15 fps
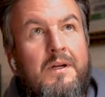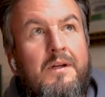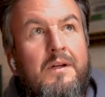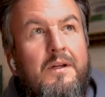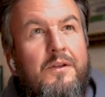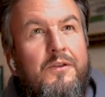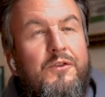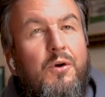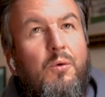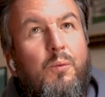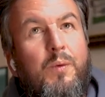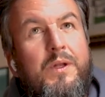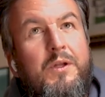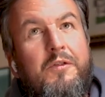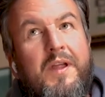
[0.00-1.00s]
So
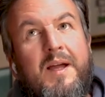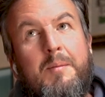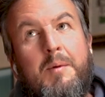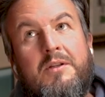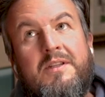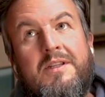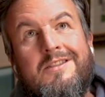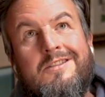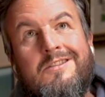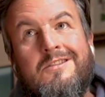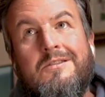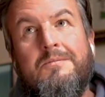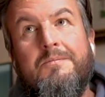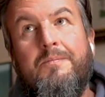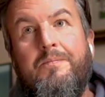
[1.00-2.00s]
when you think about
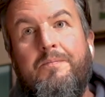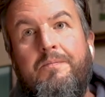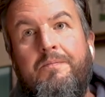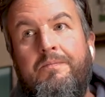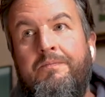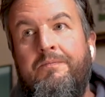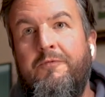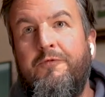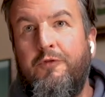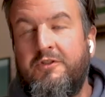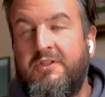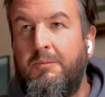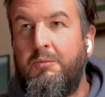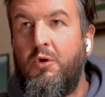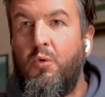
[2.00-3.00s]
this, for
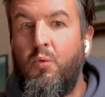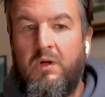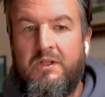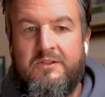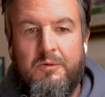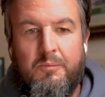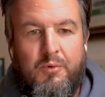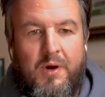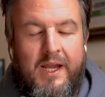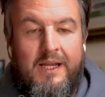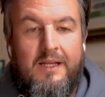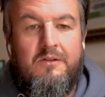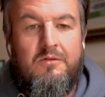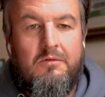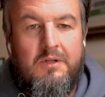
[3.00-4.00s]
someone who wants to break
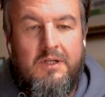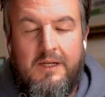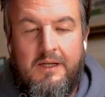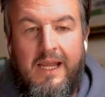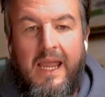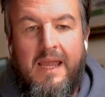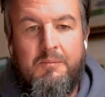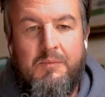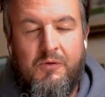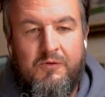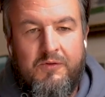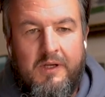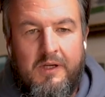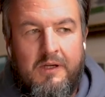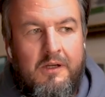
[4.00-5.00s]
into game
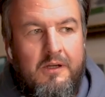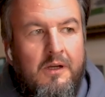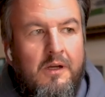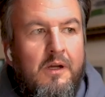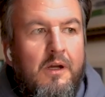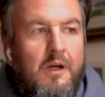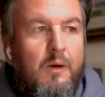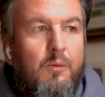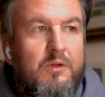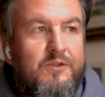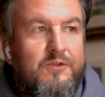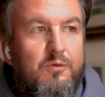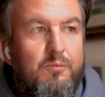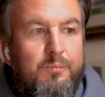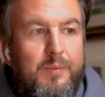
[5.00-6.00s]
music, who wants
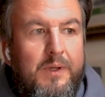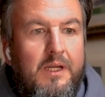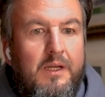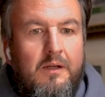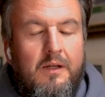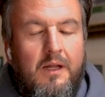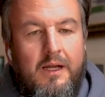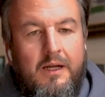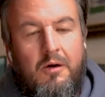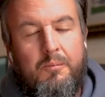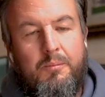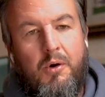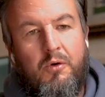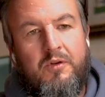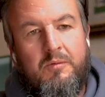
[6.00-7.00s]
to be like
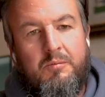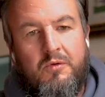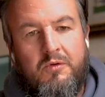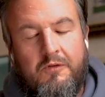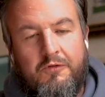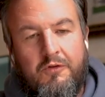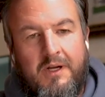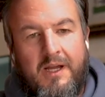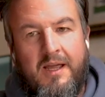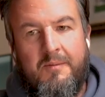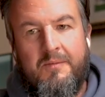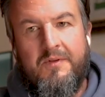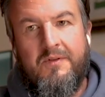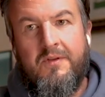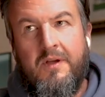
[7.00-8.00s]
composing music for
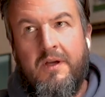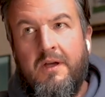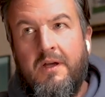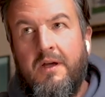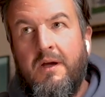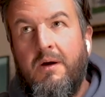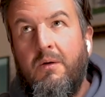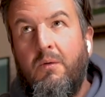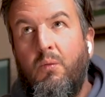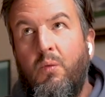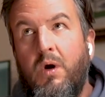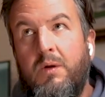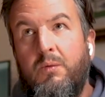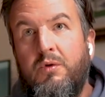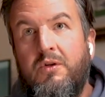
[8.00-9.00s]
games,
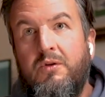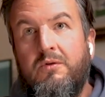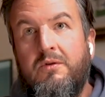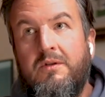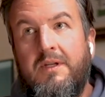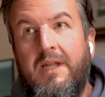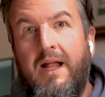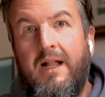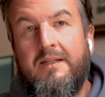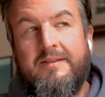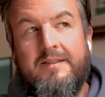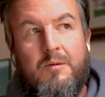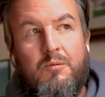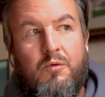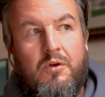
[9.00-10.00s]
what would you tell
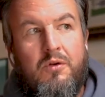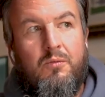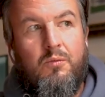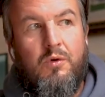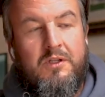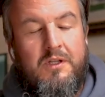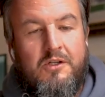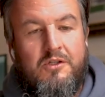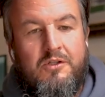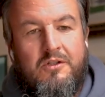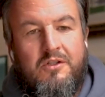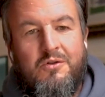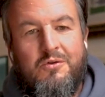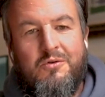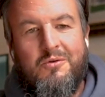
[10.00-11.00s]
someone what they should
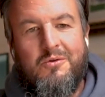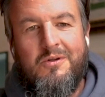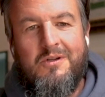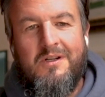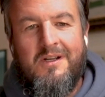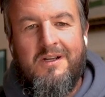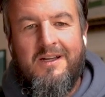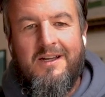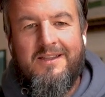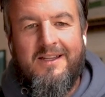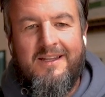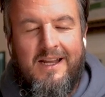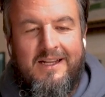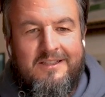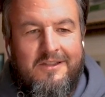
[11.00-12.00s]
do in the
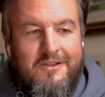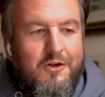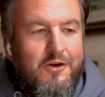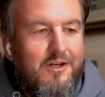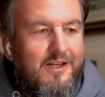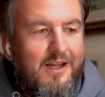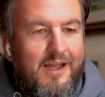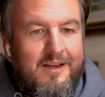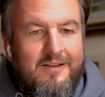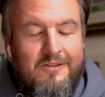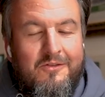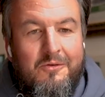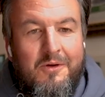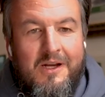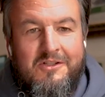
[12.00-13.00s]
next 30 days
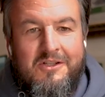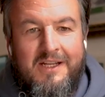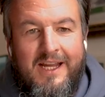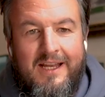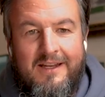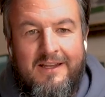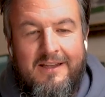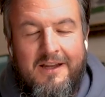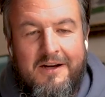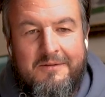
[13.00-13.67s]
to actually get in there?